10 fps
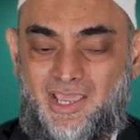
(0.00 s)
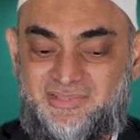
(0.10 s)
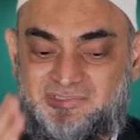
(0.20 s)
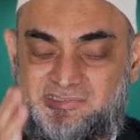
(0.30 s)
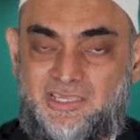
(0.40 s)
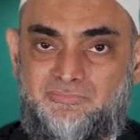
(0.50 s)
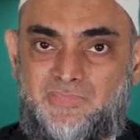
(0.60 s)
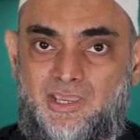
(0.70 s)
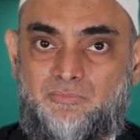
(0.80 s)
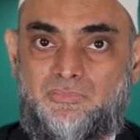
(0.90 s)
At the same
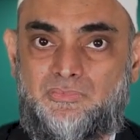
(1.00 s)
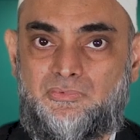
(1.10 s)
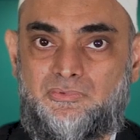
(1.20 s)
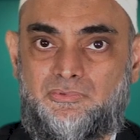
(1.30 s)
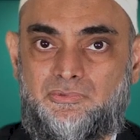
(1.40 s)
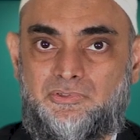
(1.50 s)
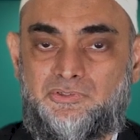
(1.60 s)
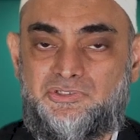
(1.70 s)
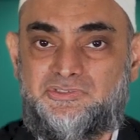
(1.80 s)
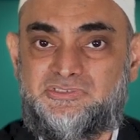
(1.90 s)
time, you
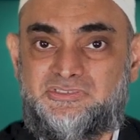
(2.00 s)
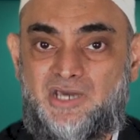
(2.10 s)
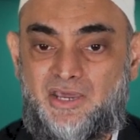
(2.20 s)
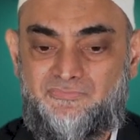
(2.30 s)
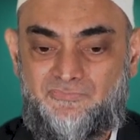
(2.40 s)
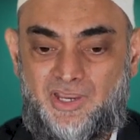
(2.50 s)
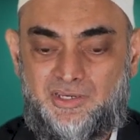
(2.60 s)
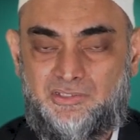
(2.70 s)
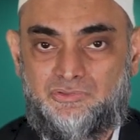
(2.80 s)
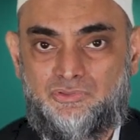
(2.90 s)
need to start
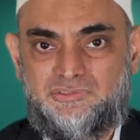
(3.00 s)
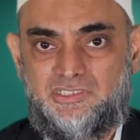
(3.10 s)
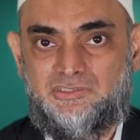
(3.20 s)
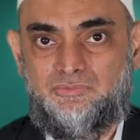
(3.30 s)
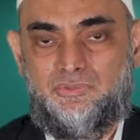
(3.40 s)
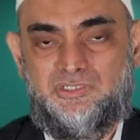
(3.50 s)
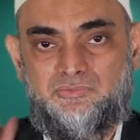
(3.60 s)
fighting those things what is